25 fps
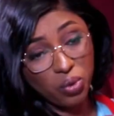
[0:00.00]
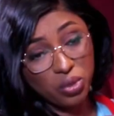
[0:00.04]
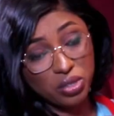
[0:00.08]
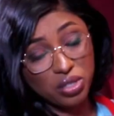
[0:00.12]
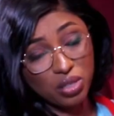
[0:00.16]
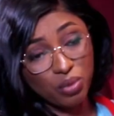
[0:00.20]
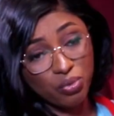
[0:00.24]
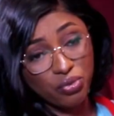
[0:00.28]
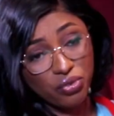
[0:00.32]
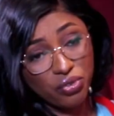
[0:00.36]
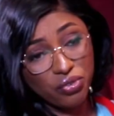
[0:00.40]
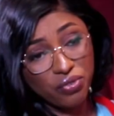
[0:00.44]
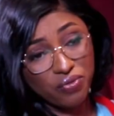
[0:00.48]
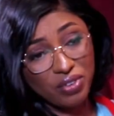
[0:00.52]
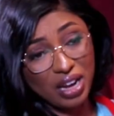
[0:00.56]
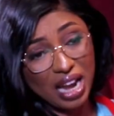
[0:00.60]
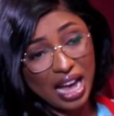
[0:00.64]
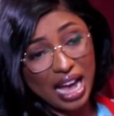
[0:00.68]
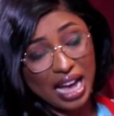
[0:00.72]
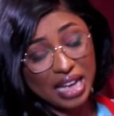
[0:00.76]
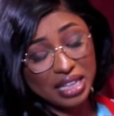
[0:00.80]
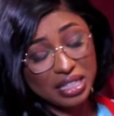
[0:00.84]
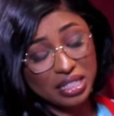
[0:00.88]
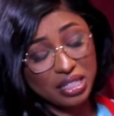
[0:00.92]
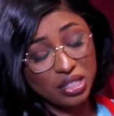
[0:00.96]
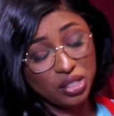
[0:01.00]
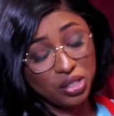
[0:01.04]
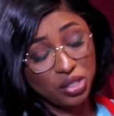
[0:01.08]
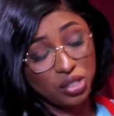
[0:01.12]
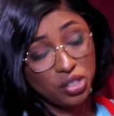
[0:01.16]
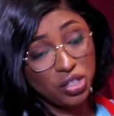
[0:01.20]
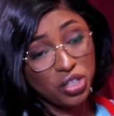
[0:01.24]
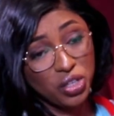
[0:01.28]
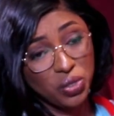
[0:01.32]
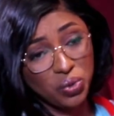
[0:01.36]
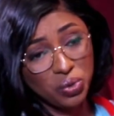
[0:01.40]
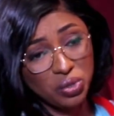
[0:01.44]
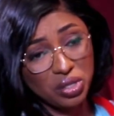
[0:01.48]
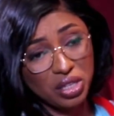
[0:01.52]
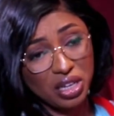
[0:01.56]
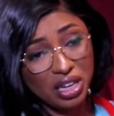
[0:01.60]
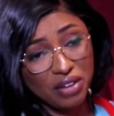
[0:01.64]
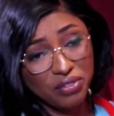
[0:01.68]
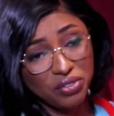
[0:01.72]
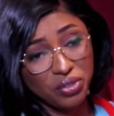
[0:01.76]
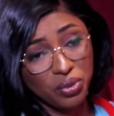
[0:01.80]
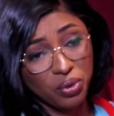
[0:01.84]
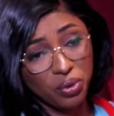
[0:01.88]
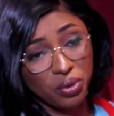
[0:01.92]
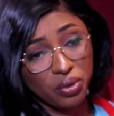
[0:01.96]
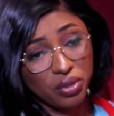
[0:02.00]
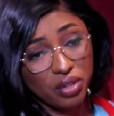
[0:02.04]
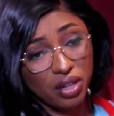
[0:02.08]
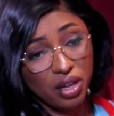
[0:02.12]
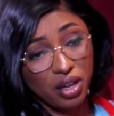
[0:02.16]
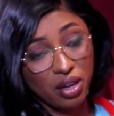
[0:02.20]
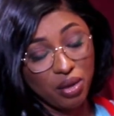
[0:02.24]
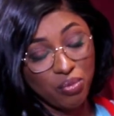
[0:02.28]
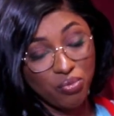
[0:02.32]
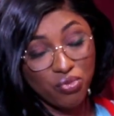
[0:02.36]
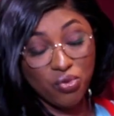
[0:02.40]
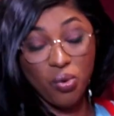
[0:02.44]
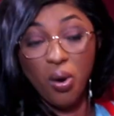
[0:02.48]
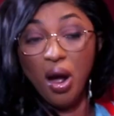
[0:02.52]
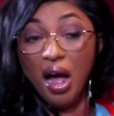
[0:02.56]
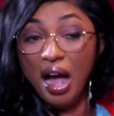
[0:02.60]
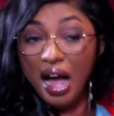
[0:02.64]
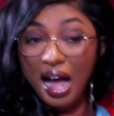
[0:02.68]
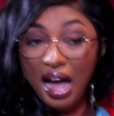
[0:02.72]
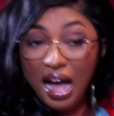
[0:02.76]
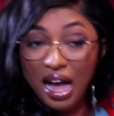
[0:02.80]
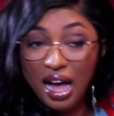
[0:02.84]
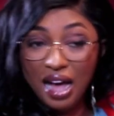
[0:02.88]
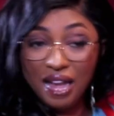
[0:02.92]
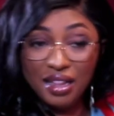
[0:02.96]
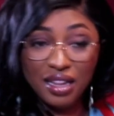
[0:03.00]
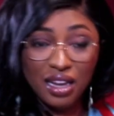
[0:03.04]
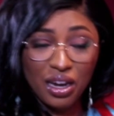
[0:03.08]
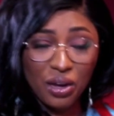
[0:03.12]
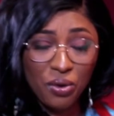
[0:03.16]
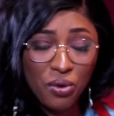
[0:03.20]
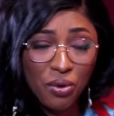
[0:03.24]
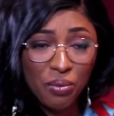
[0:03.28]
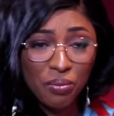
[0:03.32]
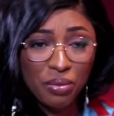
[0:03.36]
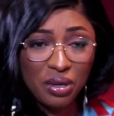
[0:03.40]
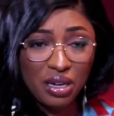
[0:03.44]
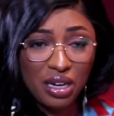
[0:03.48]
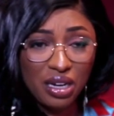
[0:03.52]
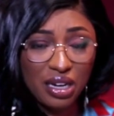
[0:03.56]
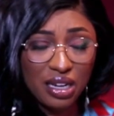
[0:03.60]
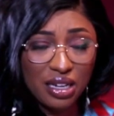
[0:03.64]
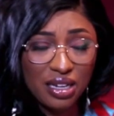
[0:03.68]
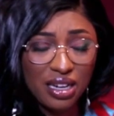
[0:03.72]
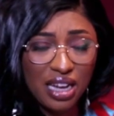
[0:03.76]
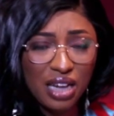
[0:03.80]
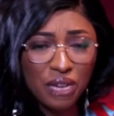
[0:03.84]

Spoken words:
was approved last Tuesday after all the brouhaha that accompanied it.